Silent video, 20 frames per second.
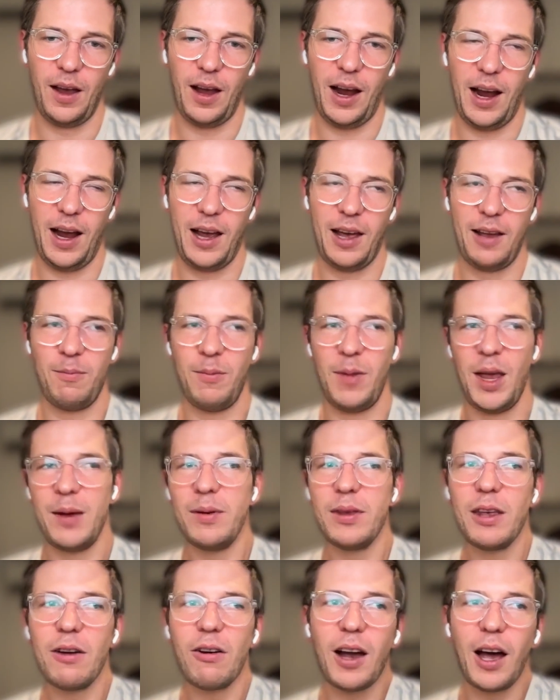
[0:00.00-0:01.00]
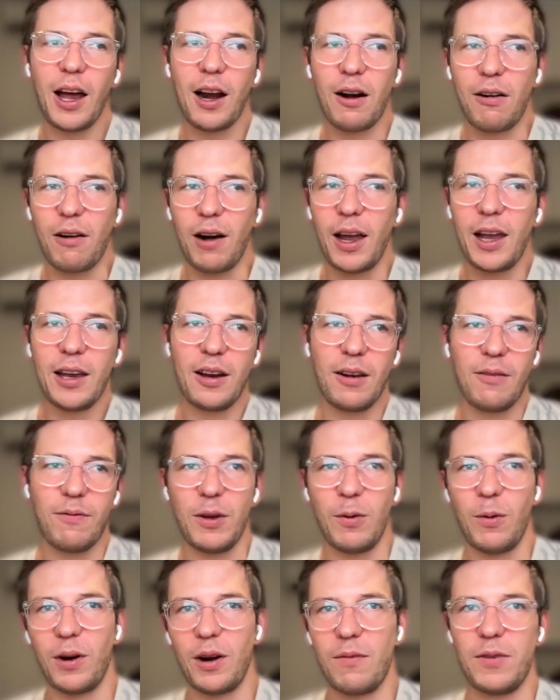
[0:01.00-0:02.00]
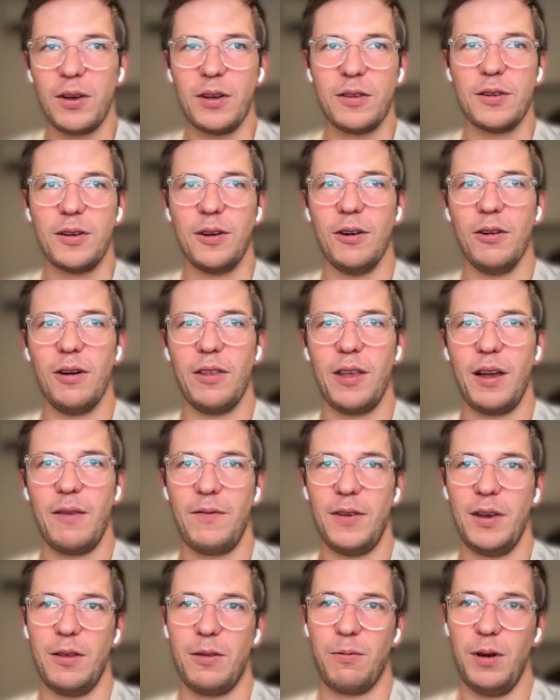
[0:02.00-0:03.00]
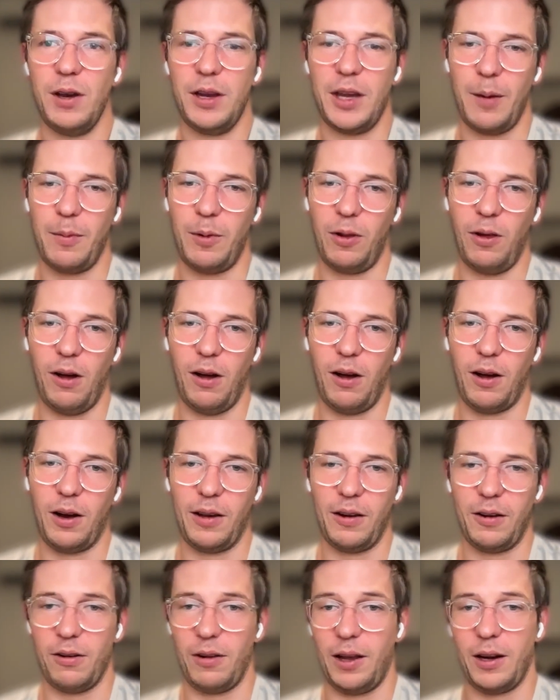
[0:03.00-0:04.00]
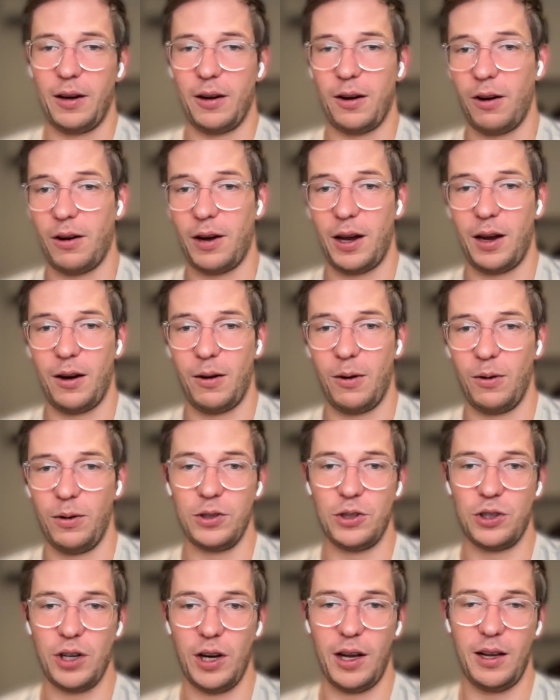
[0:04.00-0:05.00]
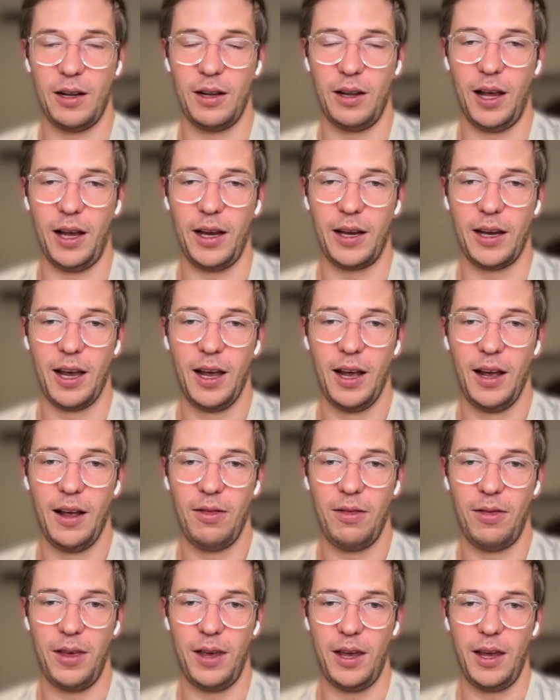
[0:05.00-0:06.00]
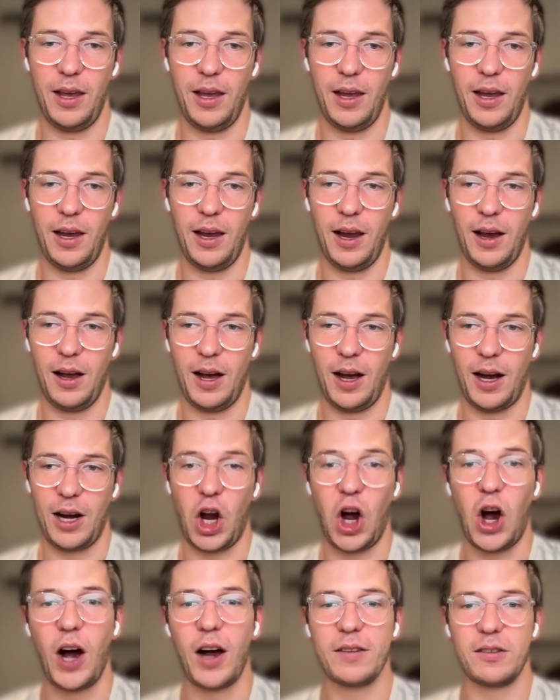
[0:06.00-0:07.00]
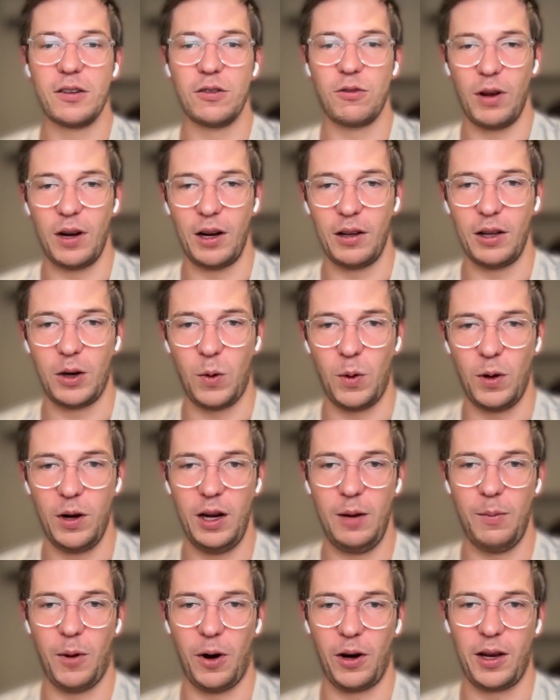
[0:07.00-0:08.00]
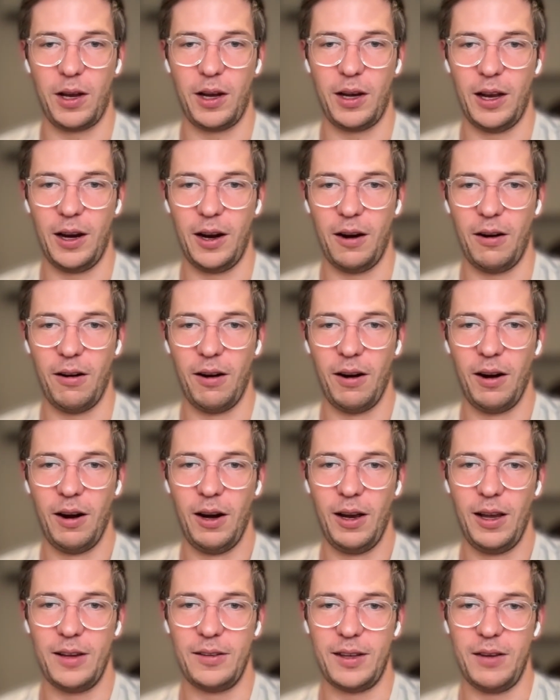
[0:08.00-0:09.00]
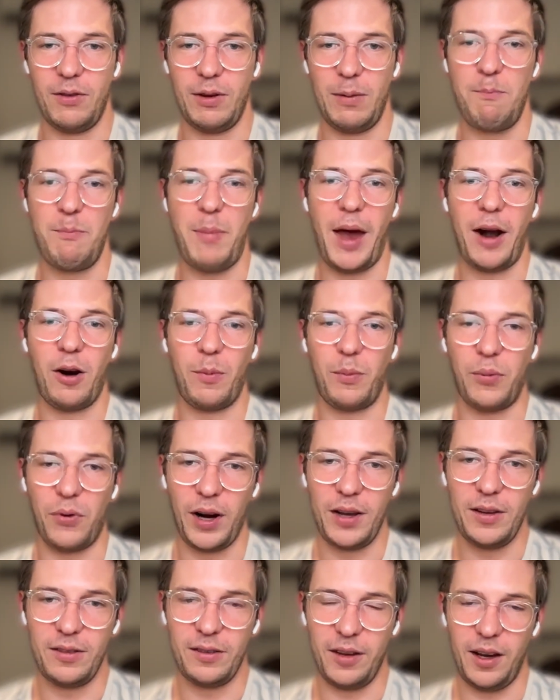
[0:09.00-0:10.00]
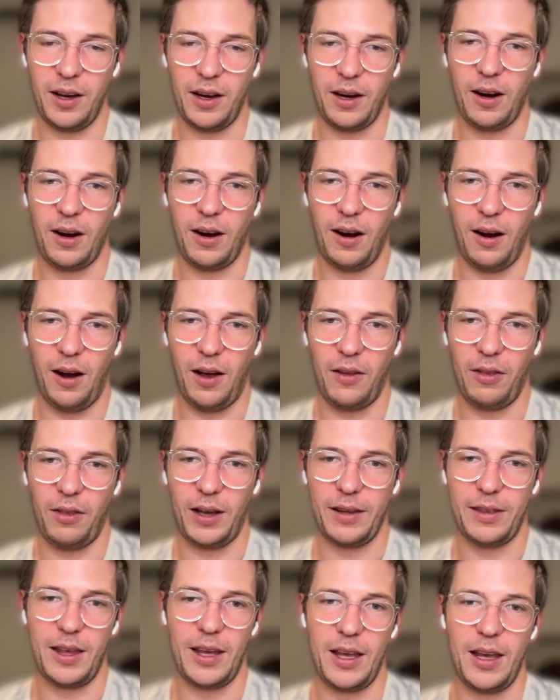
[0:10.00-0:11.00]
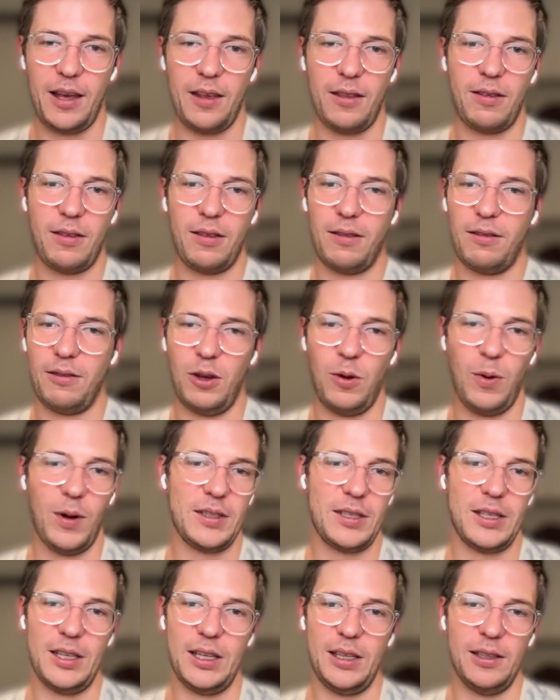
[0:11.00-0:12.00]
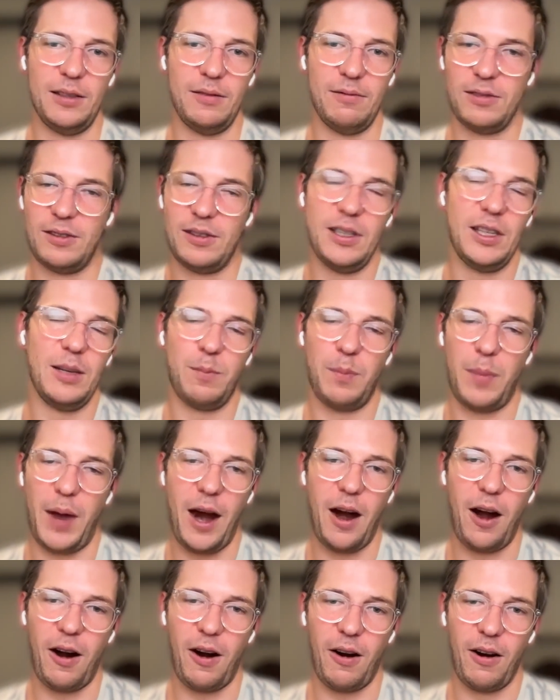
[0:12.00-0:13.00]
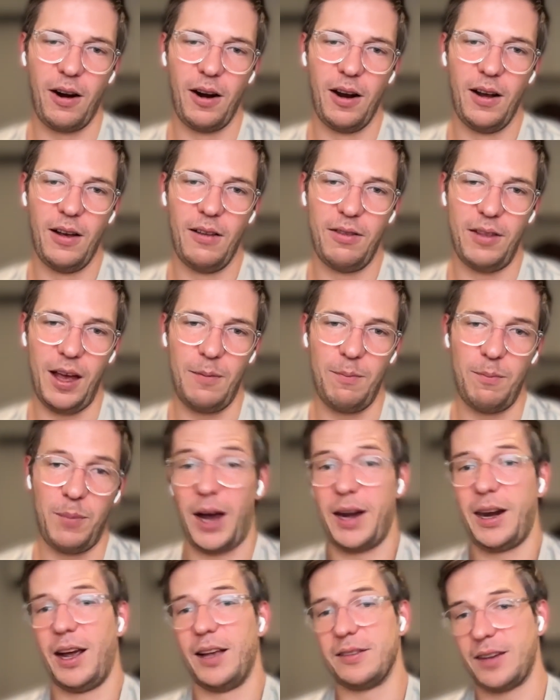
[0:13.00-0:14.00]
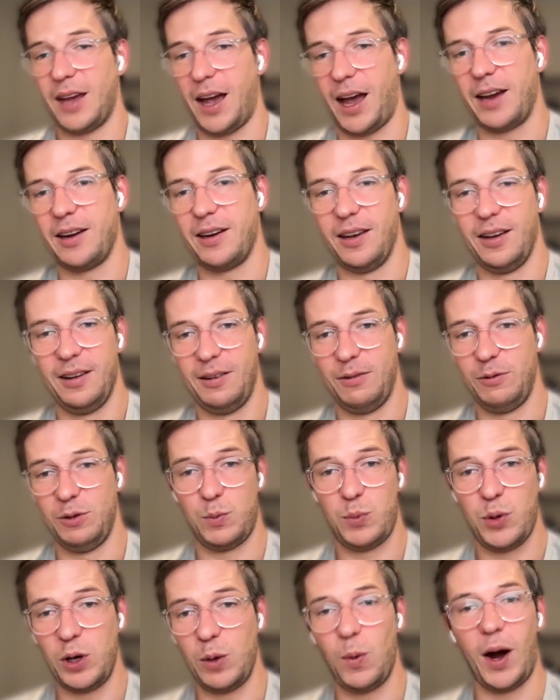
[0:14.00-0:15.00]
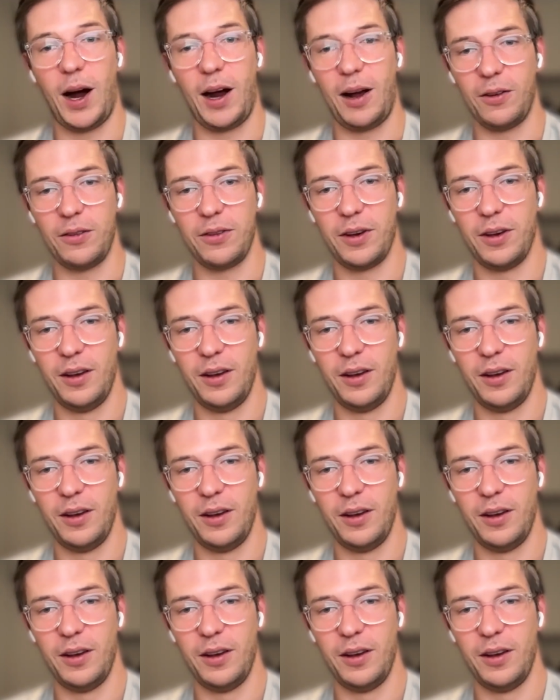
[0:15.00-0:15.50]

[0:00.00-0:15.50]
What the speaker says: and maybe they're kind of right in V1 and V2, and then V3 came along, and you're like, okay, holy shit! Like the concentrated liquidity market here is giving better pricing on like the ETH USDC pair than Binance had. It was pretty wild.